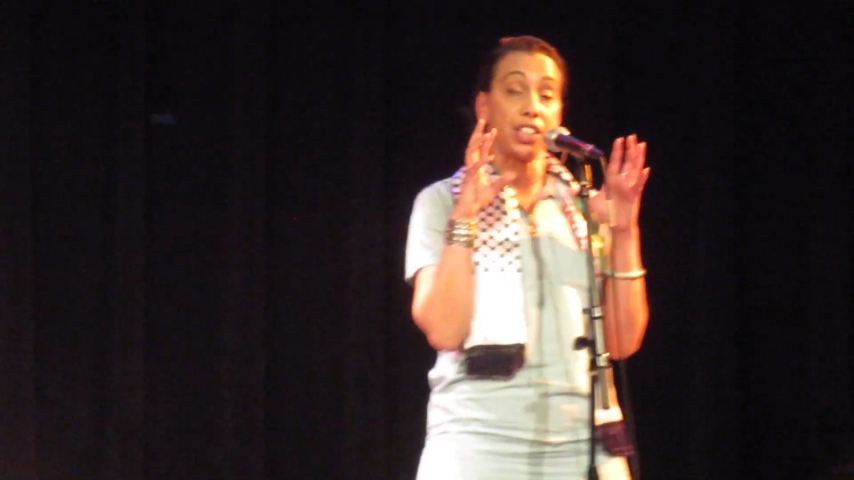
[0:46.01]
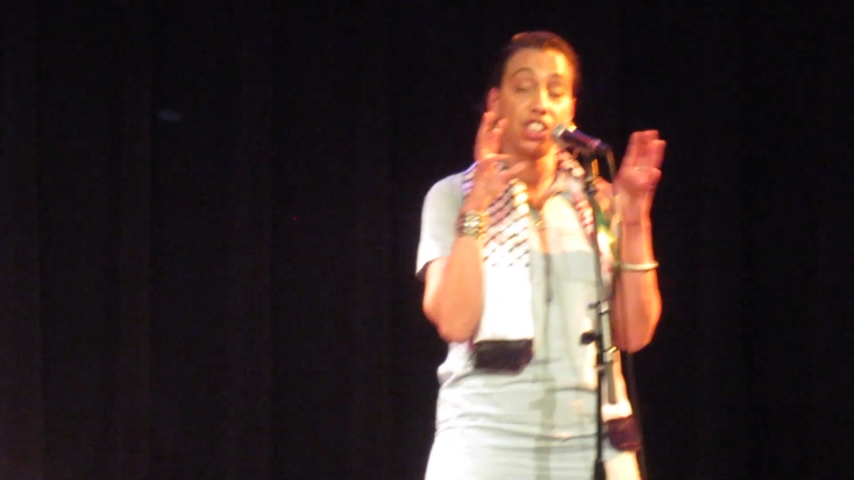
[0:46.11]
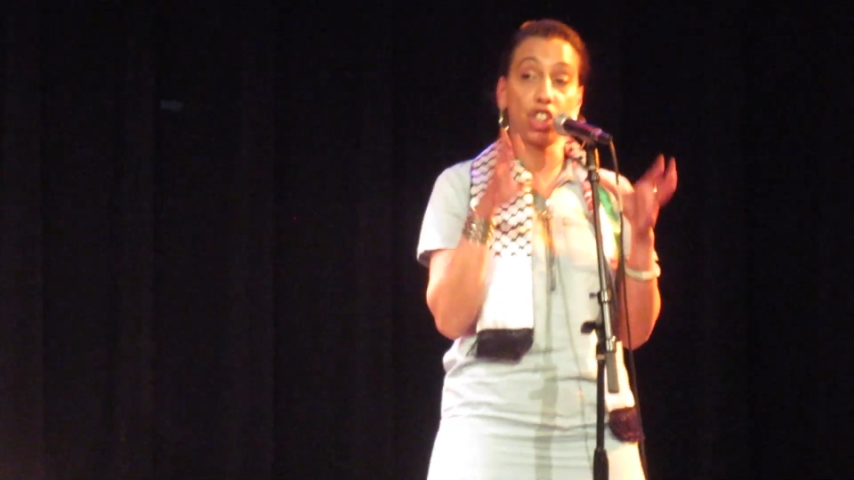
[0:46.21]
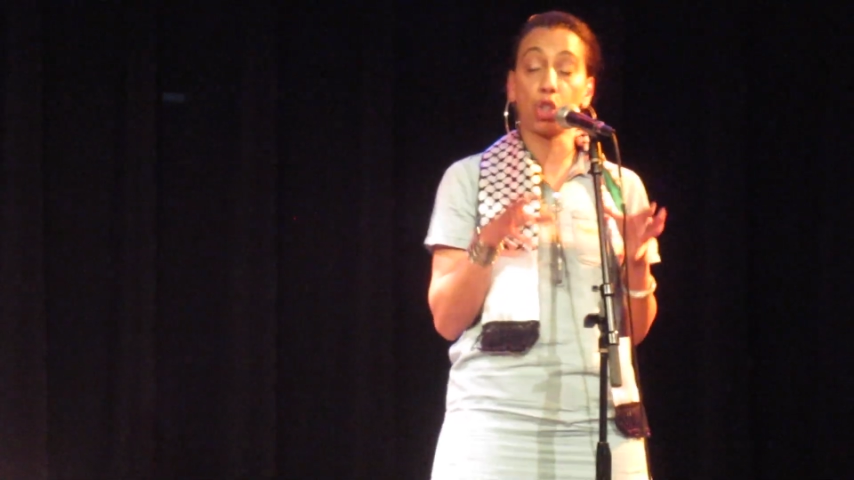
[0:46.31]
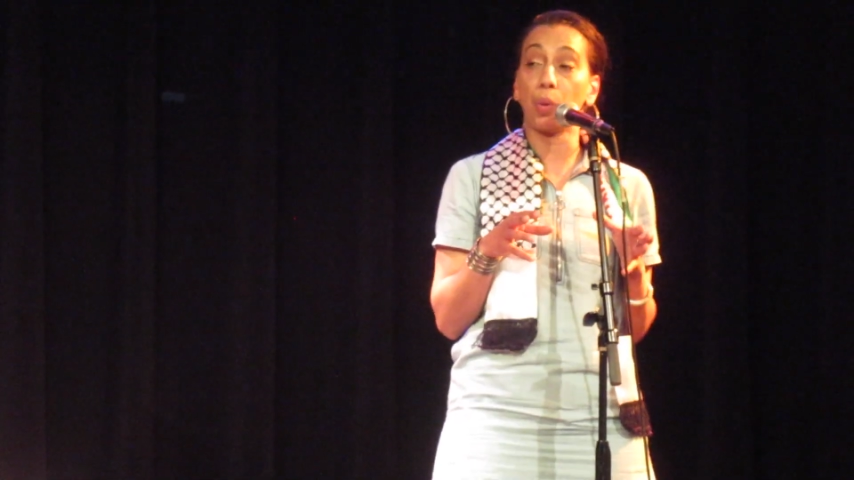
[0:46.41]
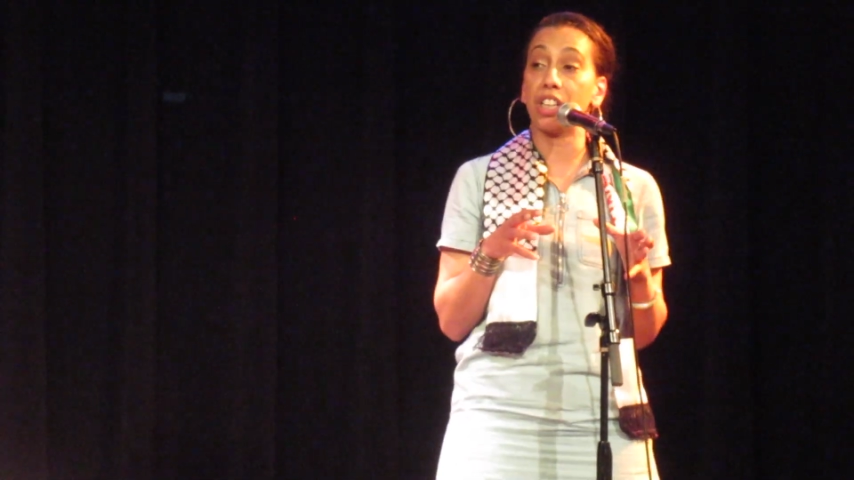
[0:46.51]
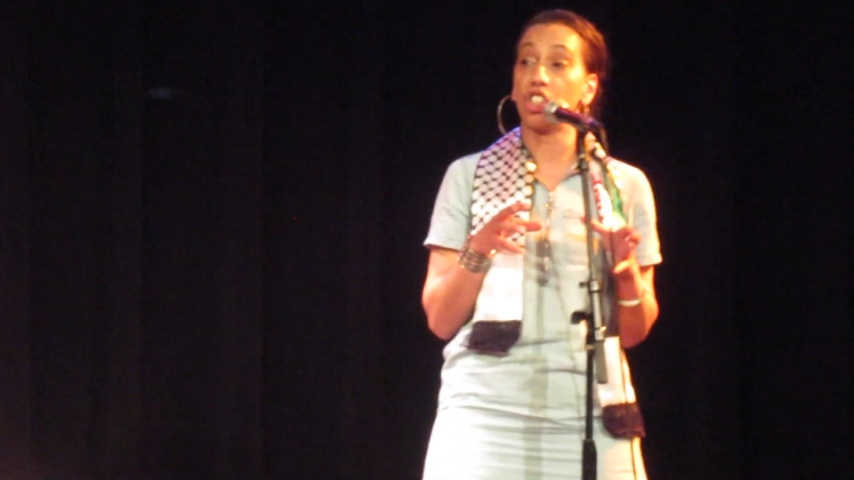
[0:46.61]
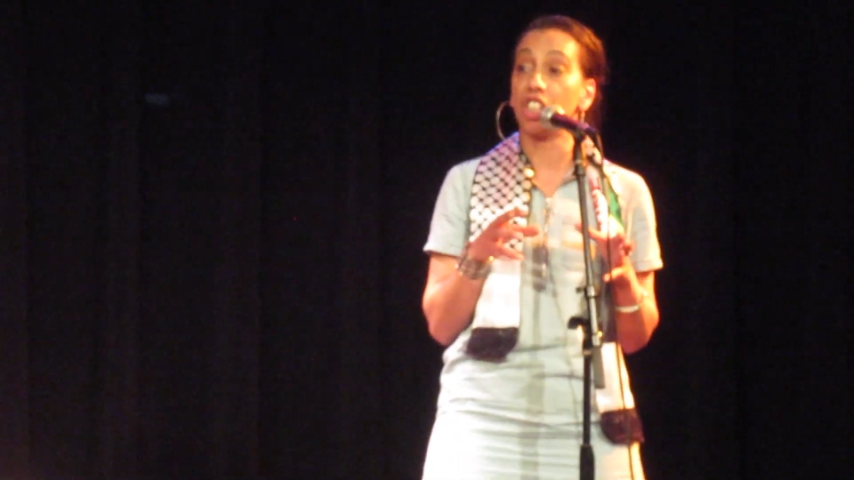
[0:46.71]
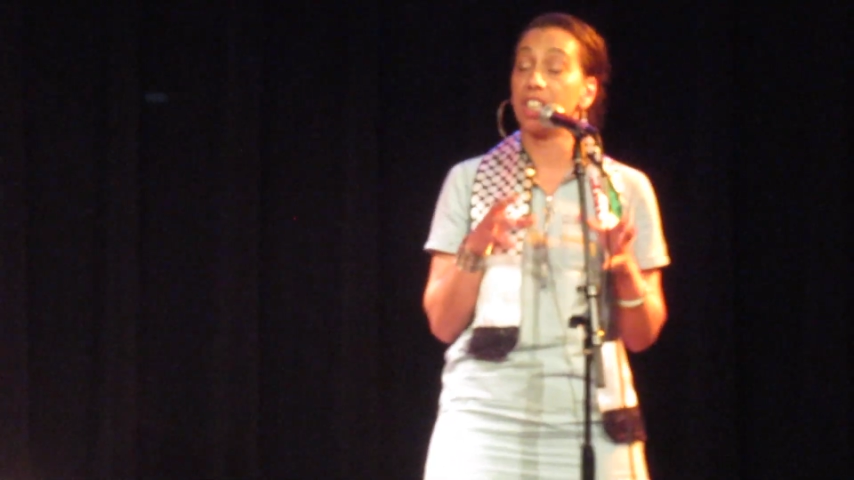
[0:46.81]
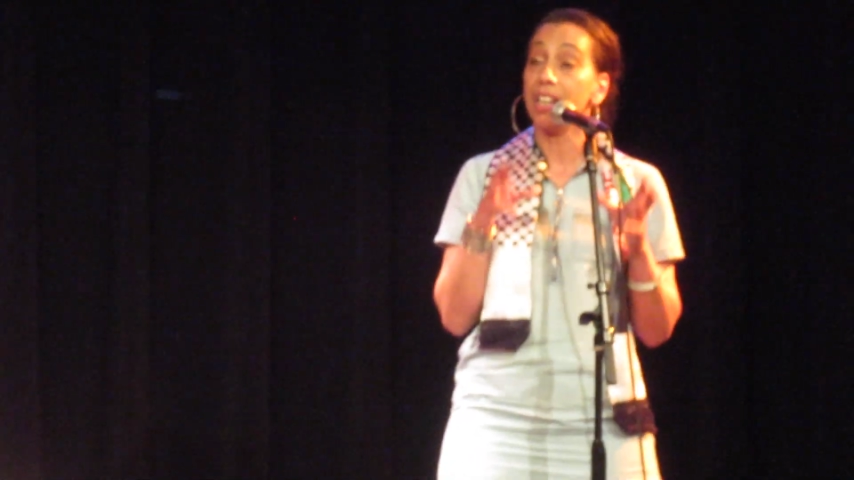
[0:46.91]

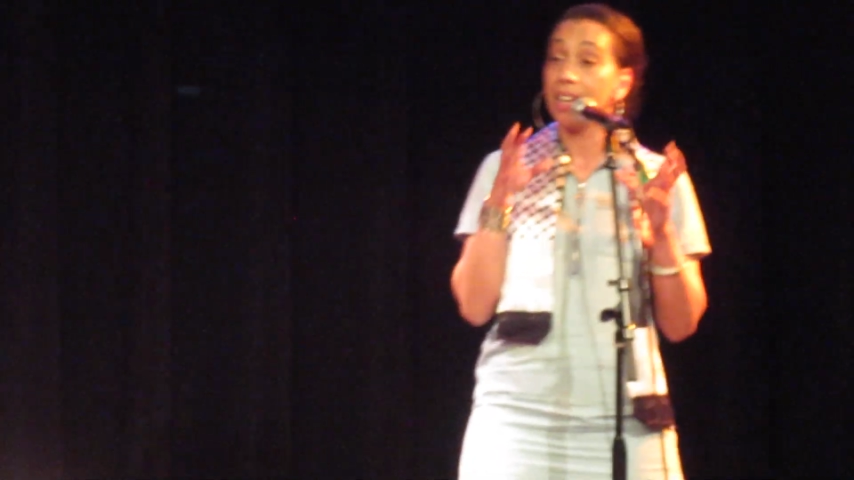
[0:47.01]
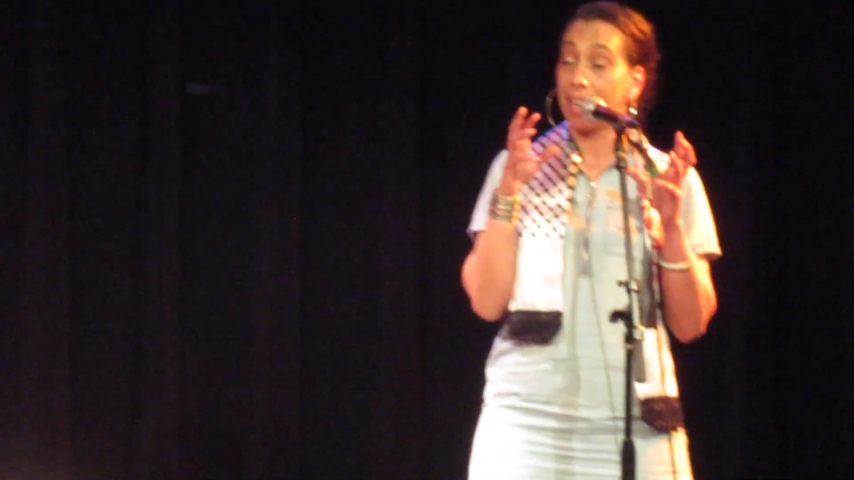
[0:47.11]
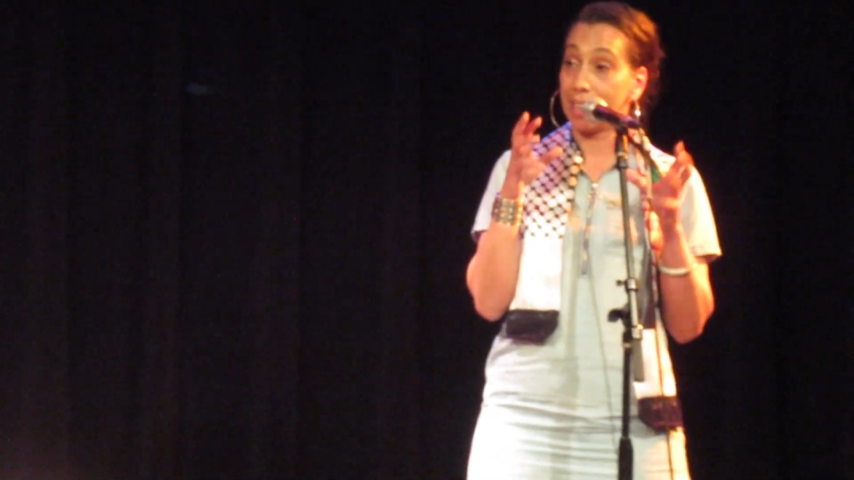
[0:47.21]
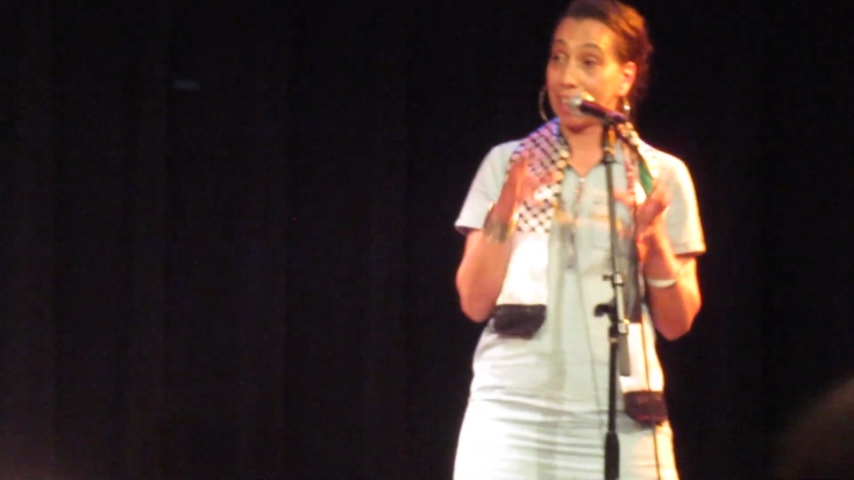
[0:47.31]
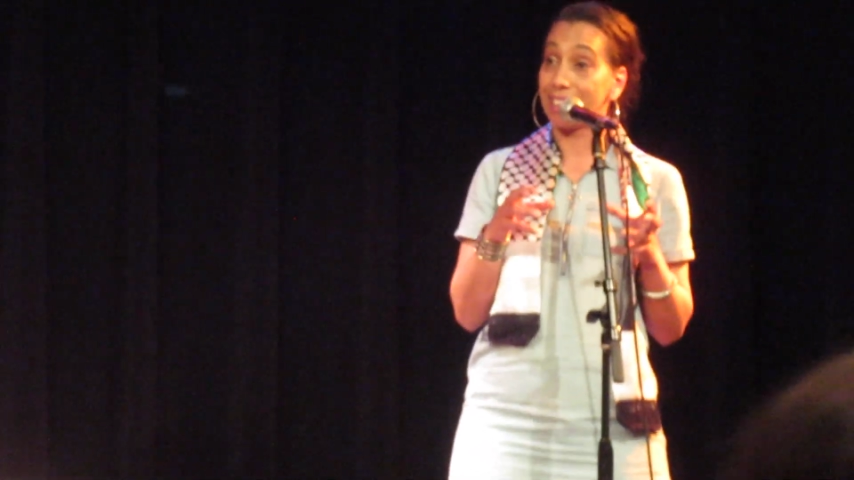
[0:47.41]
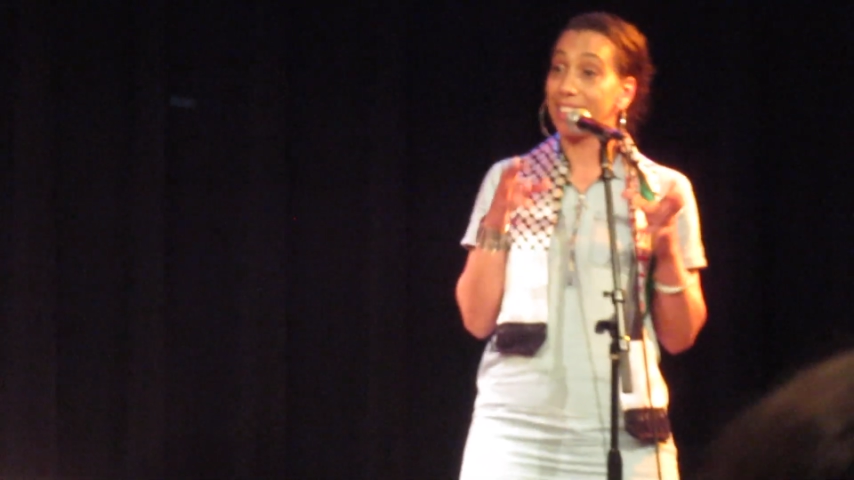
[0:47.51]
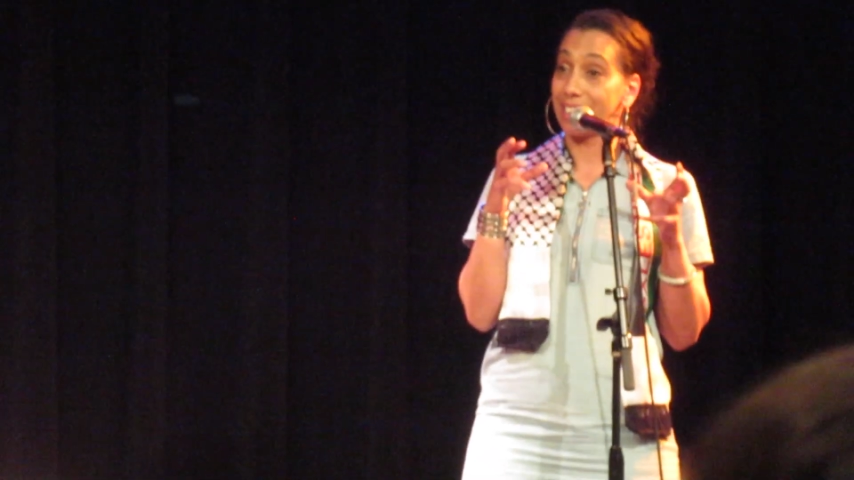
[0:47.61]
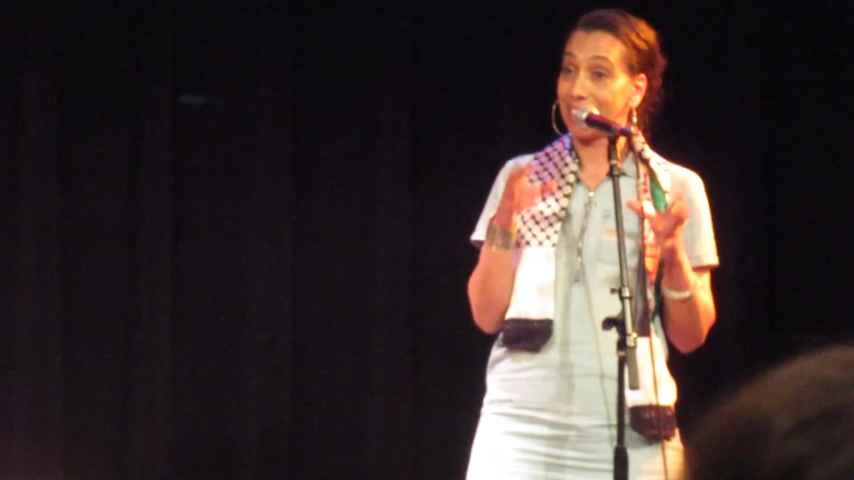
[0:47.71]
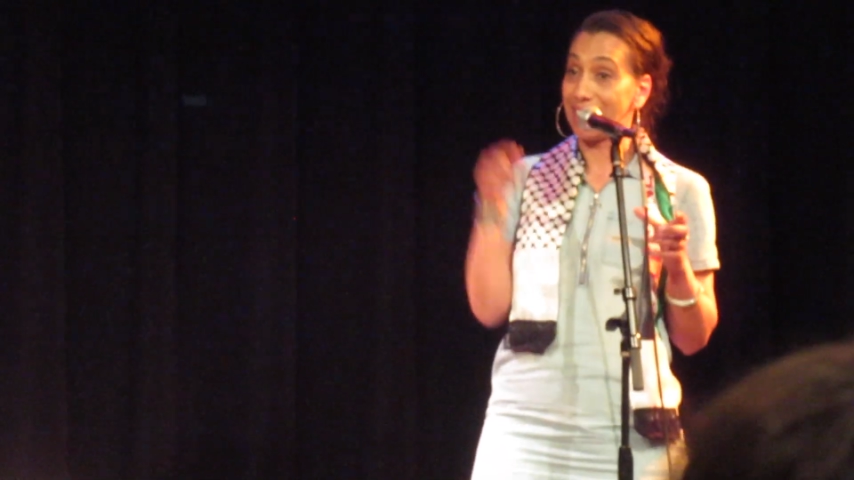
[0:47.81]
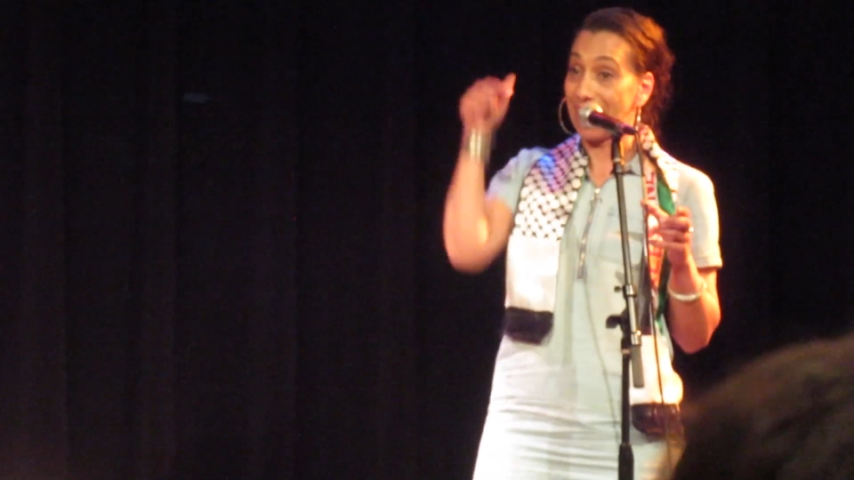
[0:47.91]
situation in
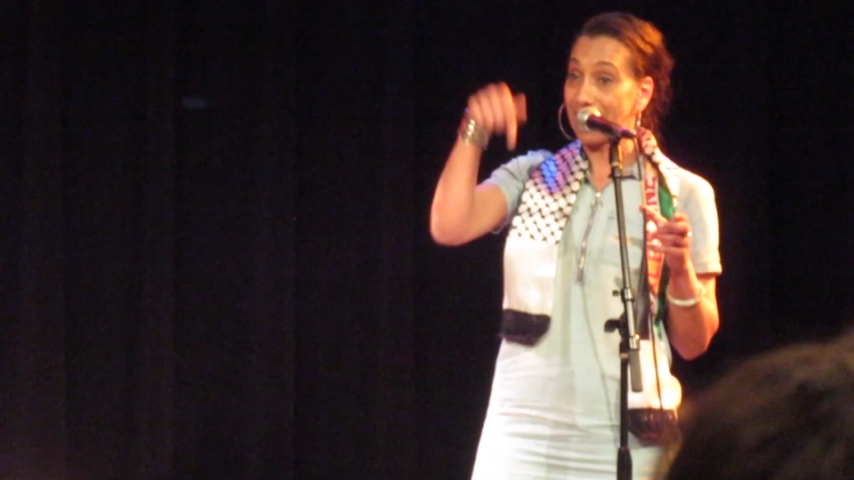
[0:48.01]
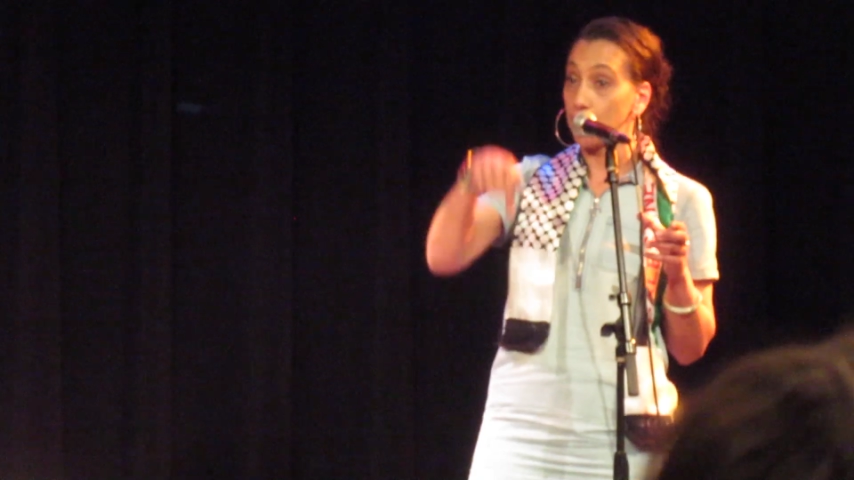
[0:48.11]
Gaza today